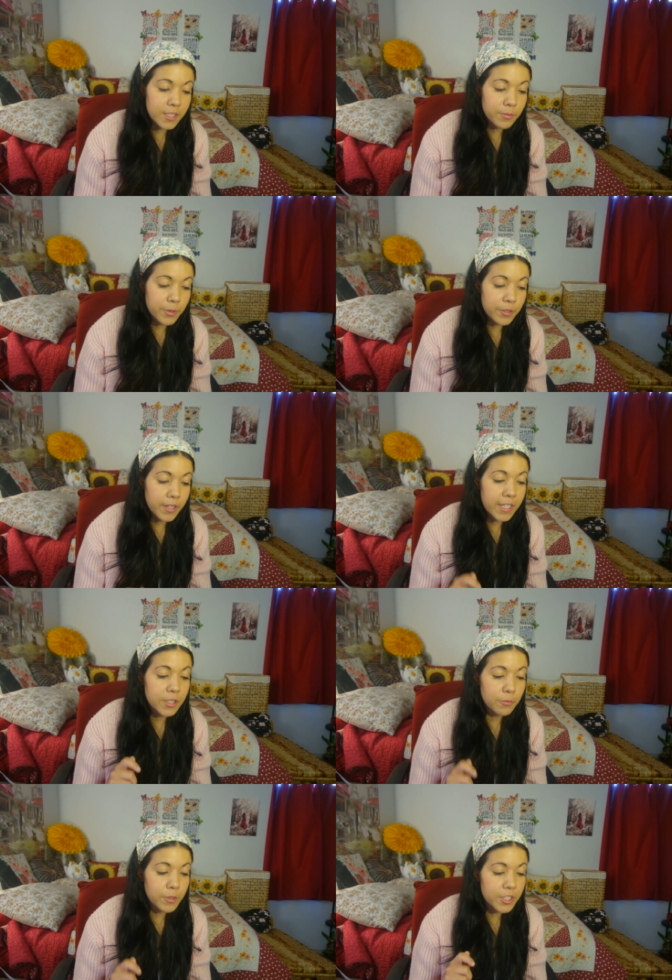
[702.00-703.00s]
Israel a
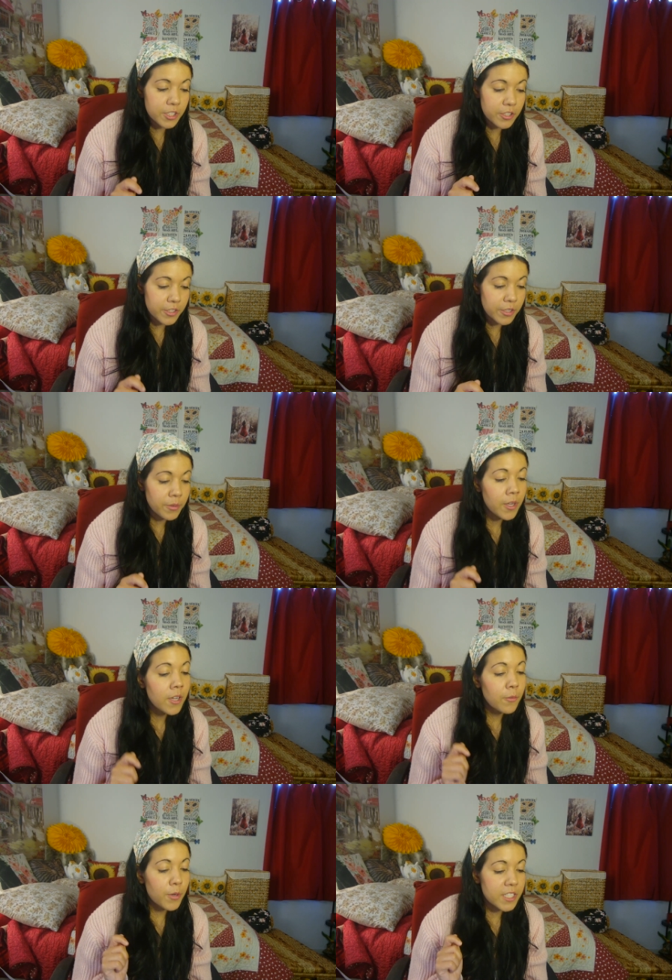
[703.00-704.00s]
derision to you?
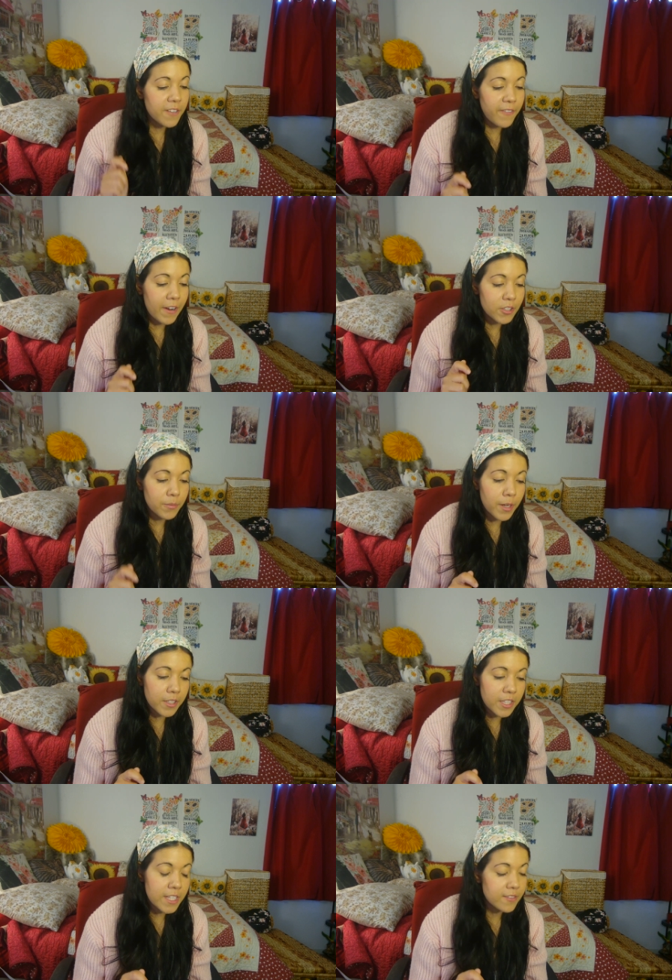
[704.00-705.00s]
Was he found
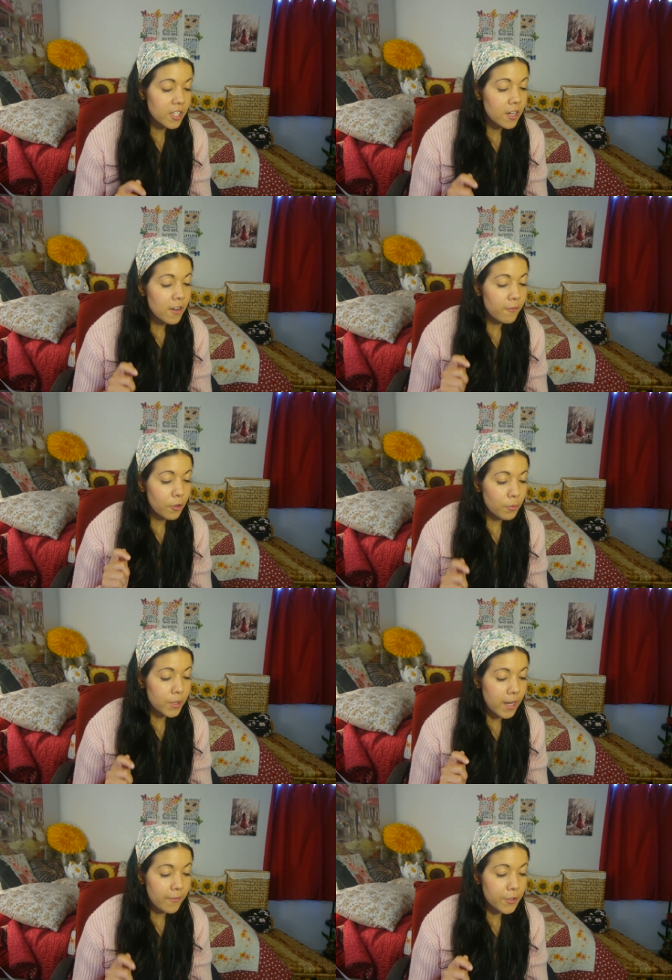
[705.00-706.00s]
among thieves? For
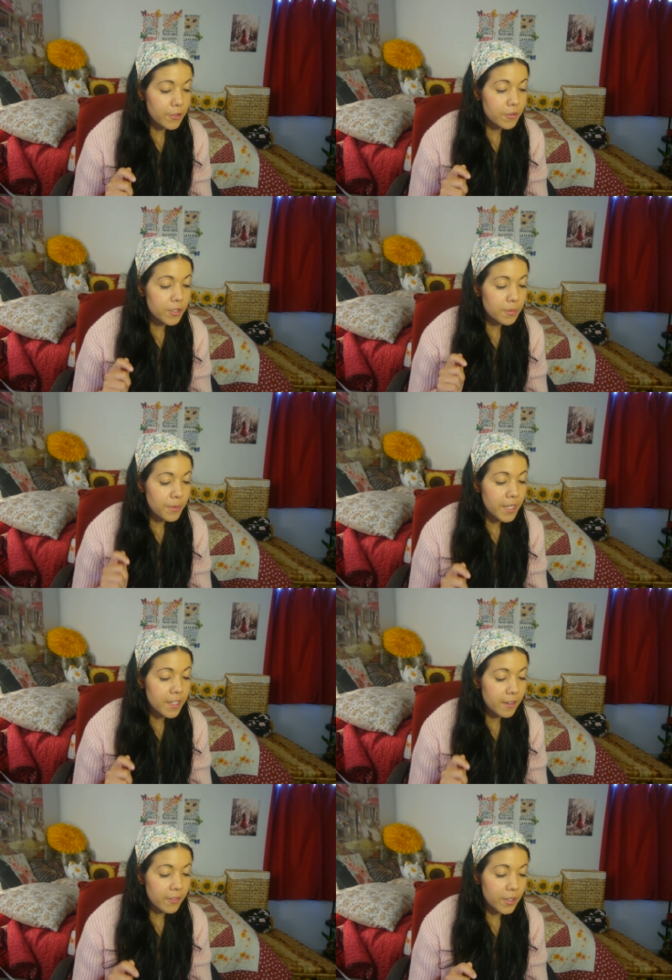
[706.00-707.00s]
whenever you
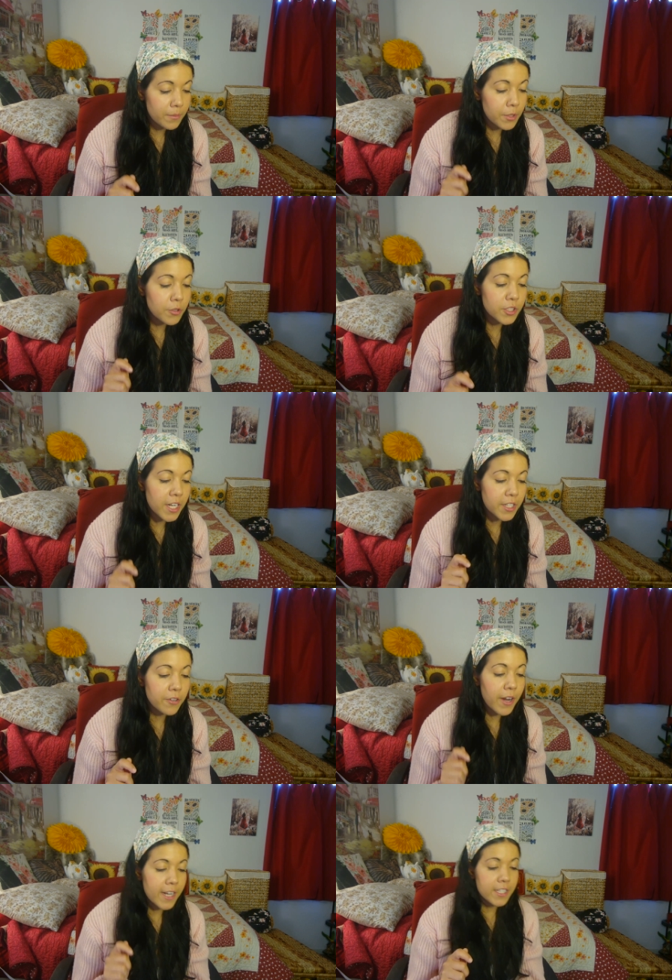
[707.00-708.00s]
speak of him, you shake
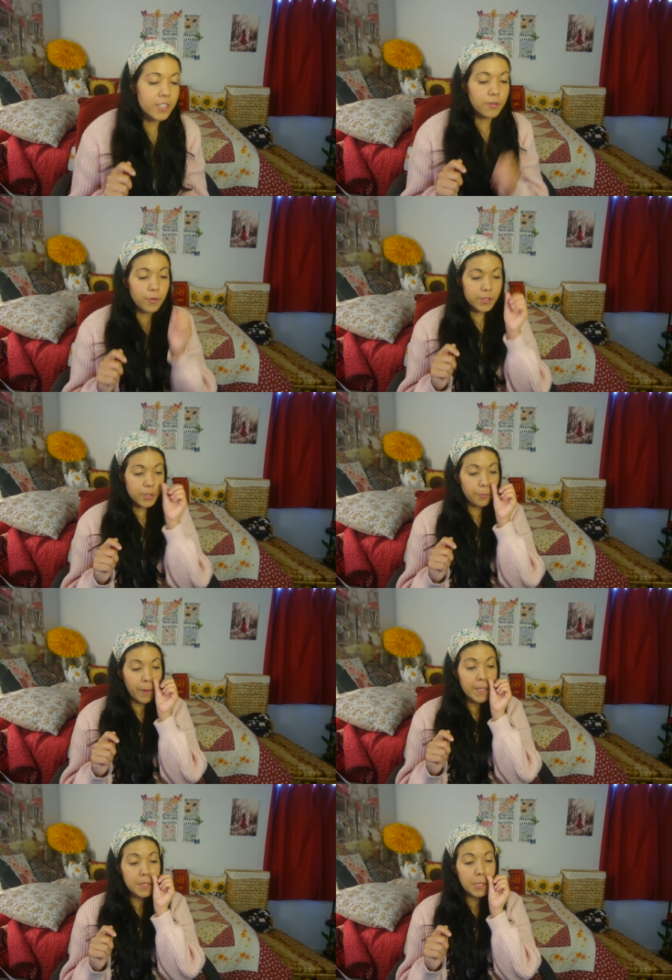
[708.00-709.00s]
your head in scorn. So,
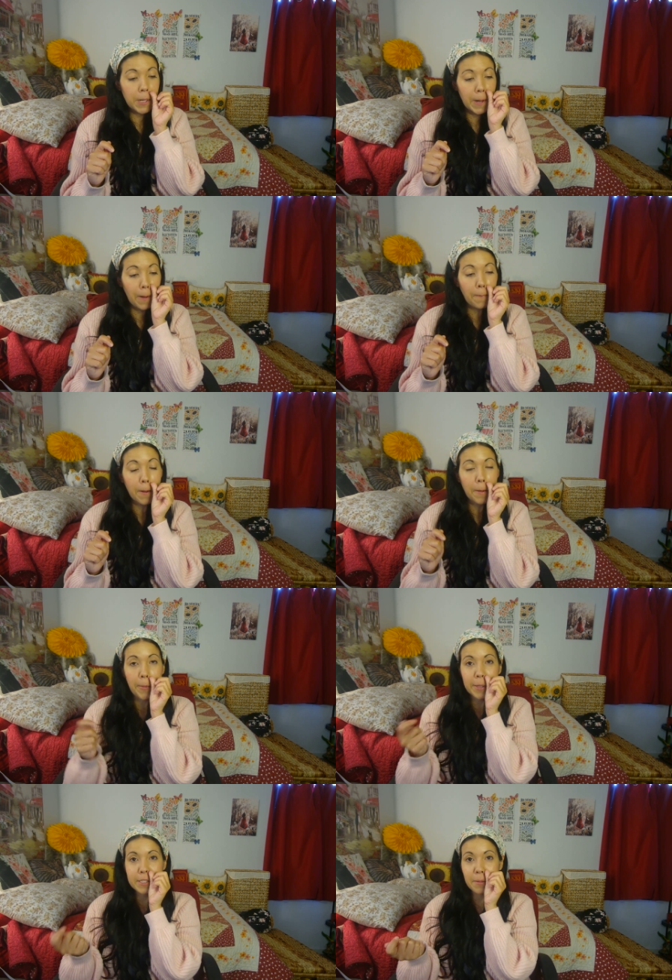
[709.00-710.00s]
right there, I want
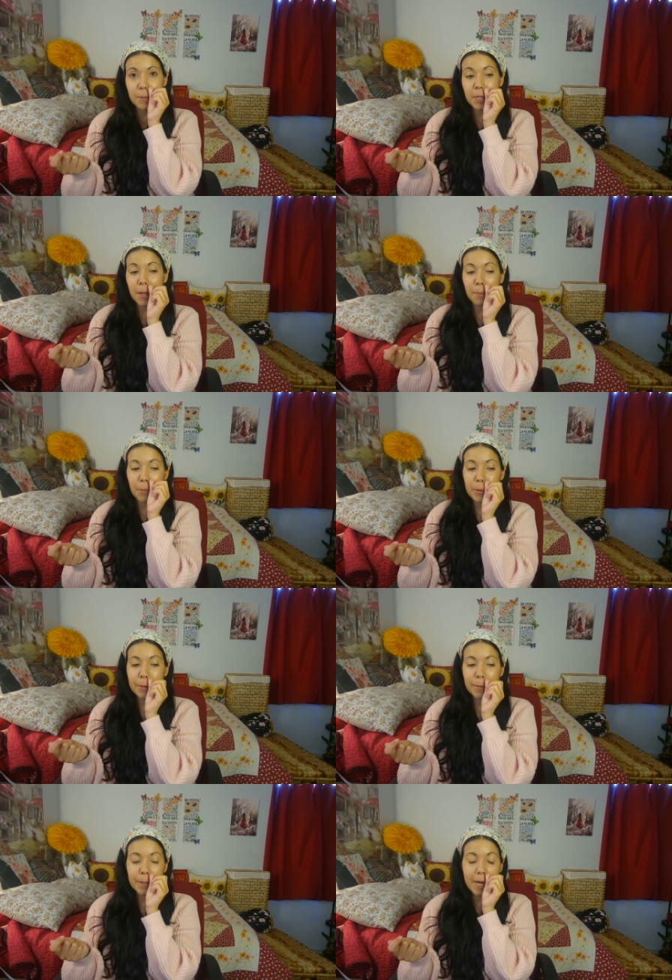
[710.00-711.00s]
to bring something up
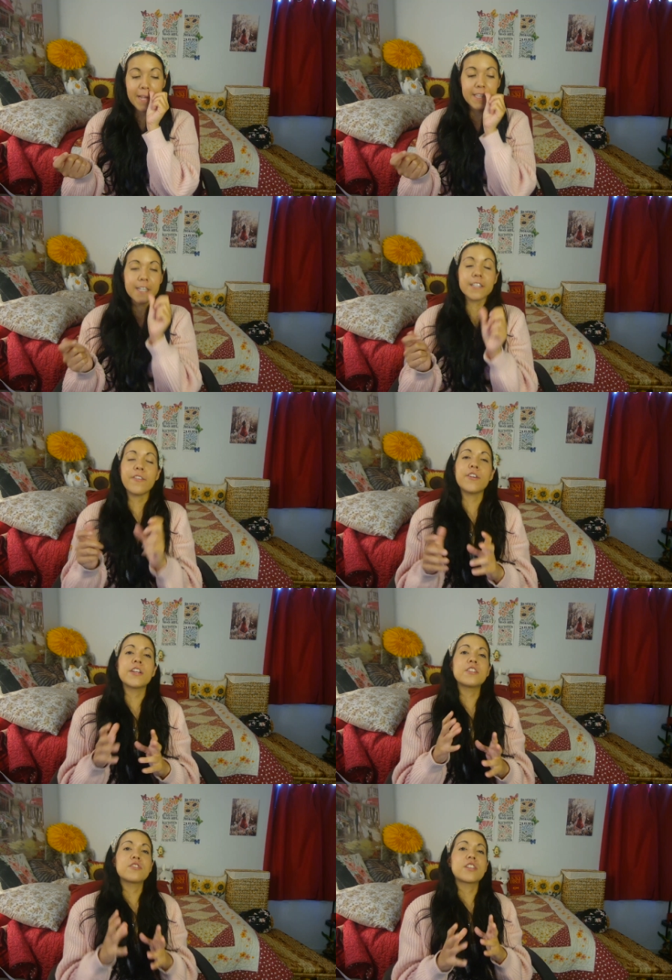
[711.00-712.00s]
really quick. I think it's
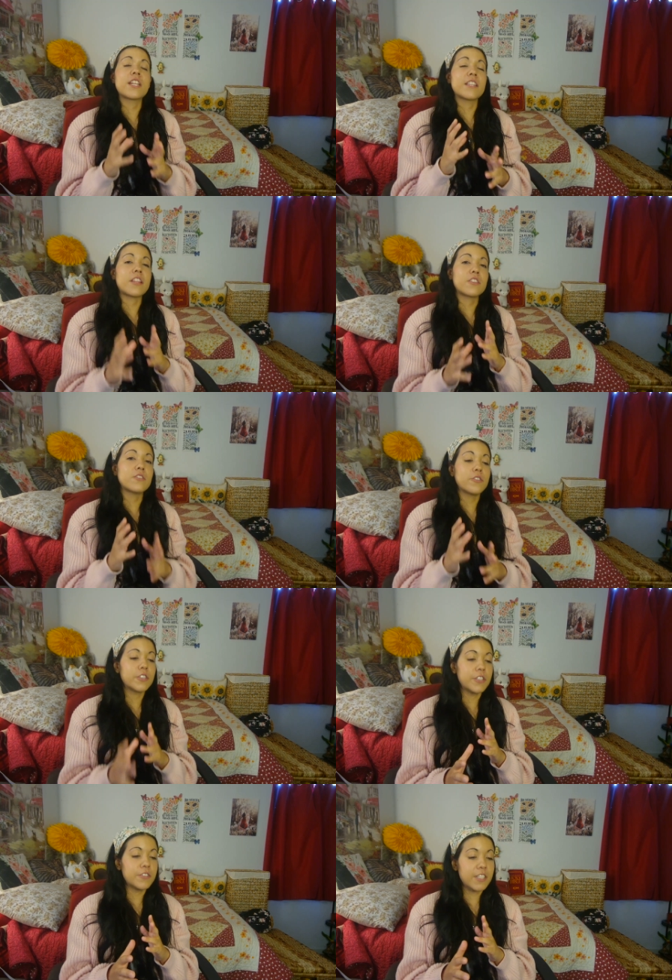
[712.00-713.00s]
very interesting that the
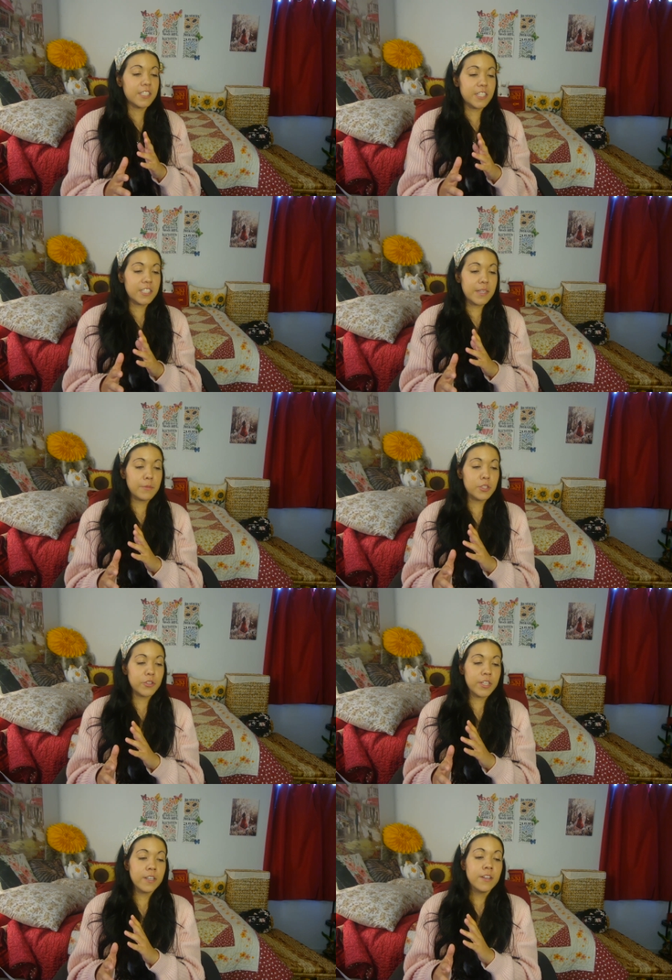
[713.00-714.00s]
Lord uses this
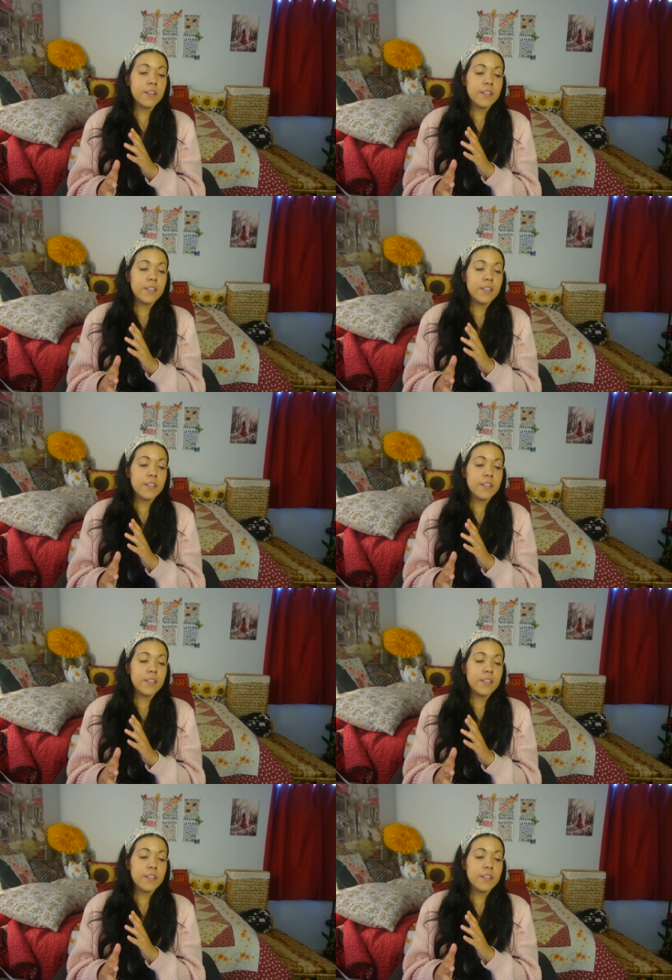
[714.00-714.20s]
imagery.